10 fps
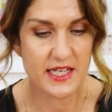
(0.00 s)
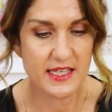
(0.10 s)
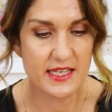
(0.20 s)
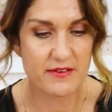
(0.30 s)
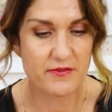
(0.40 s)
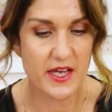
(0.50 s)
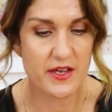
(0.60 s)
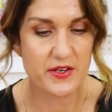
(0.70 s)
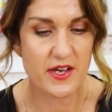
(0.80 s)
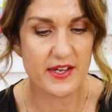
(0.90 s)
jacket,
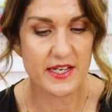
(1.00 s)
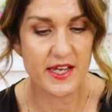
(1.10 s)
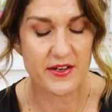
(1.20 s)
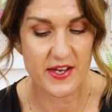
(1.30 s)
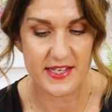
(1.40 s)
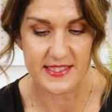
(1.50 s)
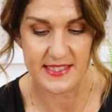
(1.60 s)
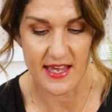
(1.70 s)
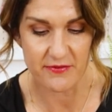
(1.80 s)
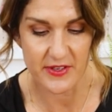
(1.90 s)
Vogue nine oh nine
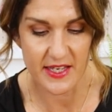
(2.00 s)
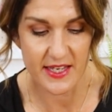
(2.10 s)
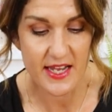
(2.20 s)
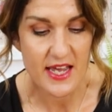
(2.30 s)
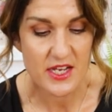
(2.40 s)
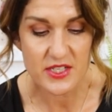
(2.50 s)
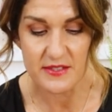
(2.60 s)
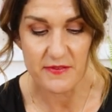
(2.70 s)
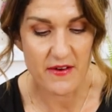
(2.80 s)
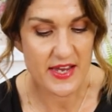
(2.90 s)
seven,
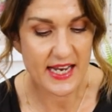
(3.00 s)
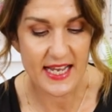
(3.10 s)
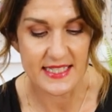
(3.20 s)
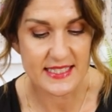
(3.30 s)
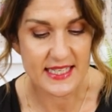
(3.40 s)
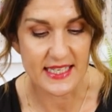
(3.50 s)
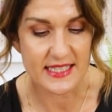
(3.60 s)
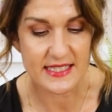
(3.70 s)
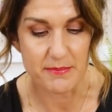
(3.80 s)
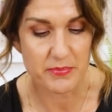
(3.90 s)
just very
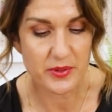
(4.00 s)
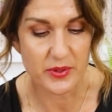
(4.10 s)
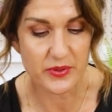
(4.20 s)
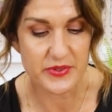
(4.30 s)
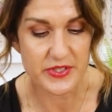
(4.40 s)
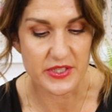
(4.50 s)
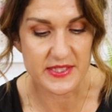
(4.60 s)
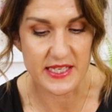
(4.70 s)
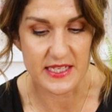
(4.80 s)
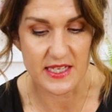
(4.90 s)
classic, simple
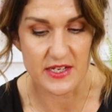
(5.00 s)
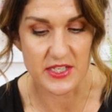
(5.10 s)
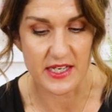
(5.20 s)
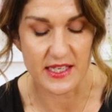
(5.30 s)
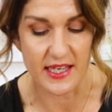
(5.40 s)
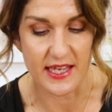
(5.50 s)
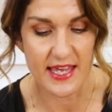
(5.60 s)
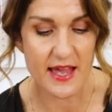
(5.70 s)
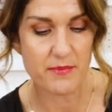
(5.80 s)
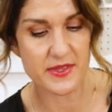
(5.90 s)
tuxedo jacket,
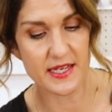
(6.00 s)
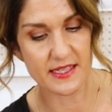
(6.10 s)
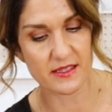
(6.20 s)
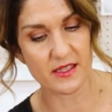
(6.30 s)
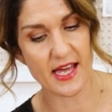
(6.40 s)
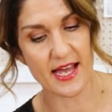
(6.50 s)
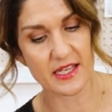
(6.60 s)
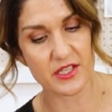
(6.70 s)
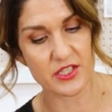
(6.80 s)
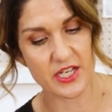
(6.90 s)
again with the little
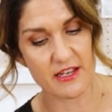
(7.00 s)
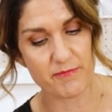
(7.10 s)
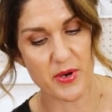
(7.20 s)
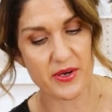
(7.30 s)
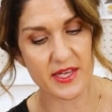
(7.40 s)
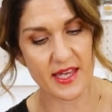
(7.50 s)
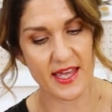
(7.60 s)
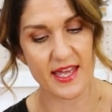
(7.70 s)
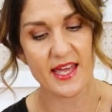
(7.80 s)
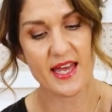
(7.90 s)
handkerchief
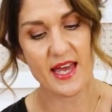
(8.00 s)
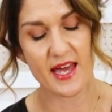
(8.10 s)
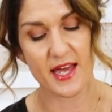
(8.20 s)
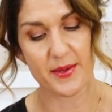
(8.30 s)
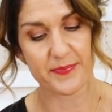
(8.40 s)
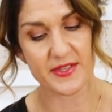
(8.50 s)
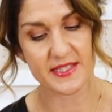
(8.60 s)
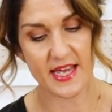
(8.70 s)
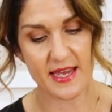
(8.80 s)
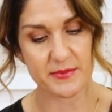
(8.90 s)
pocket, um, the
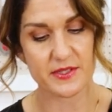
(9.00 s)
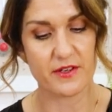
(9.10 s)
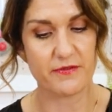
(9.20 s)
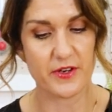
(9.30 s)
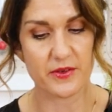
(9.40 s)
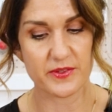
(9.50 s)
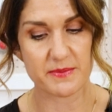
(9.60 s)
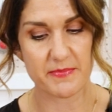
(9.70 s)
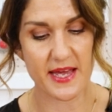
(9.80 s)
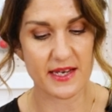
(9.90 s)
same sort of
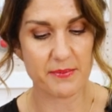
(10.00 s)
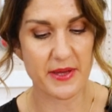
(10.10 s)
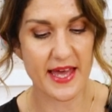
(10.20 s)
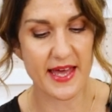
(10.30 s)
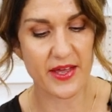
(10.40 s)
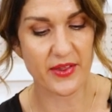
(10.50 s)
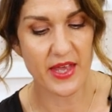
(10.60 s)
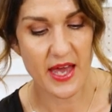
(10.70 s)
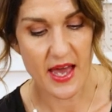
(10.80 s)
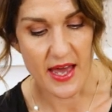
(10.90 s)
folded back lapel.
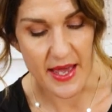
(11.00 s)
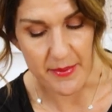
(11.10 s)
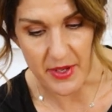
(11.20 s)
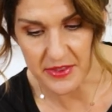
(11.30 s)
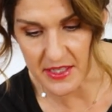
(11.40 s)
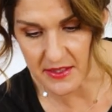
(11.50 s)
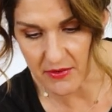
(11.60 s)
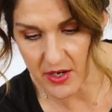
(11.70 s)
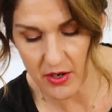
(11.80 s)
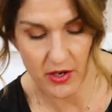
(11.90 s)
Um, I think
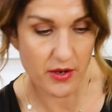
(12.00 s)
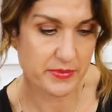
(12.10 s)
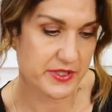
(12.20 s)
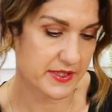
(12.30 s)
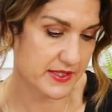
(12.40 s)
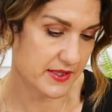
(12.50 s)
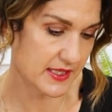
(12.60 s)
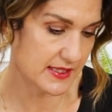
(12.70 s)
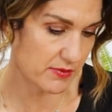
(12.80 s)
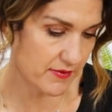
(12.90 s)
there are options on
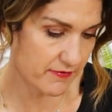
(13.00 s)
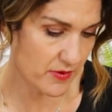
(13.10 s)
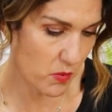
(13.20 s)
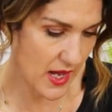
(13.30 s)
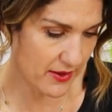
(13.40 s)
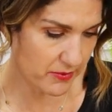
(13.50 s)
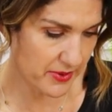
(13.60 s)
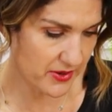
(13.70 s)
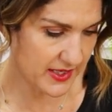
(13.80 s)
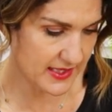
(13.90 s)
this one for welt
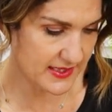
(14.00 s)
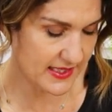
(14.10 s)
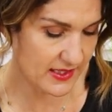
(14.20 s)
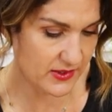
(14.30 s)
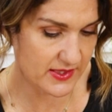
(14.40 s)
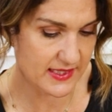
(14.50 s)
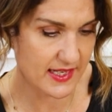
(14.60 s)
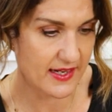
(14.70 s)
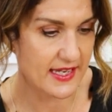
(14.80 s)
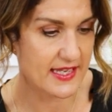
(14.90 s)
pockets, it looks
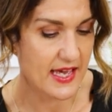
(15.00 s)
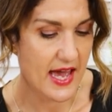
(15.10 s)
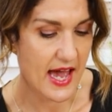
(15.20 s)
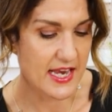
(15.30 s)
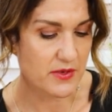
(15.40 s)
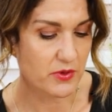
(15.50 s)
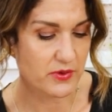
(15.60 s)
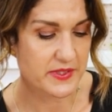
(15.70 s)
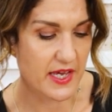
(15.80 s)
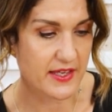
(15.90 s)
like, and you
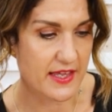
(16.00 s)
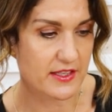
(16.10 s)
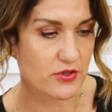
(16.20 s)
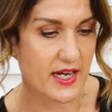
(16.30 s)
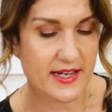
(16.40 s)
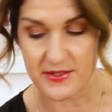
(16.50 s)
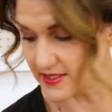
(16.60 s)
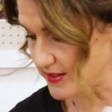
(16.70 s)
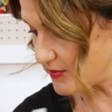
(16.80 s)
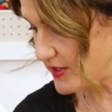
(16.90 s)
also get the trousers